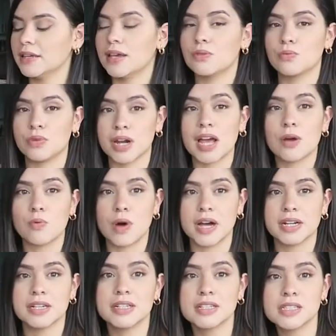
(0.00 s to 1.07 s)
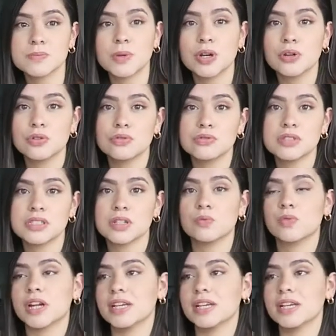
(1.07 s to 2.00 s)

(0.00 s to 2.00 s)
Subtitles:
and what I wanted exposed and what I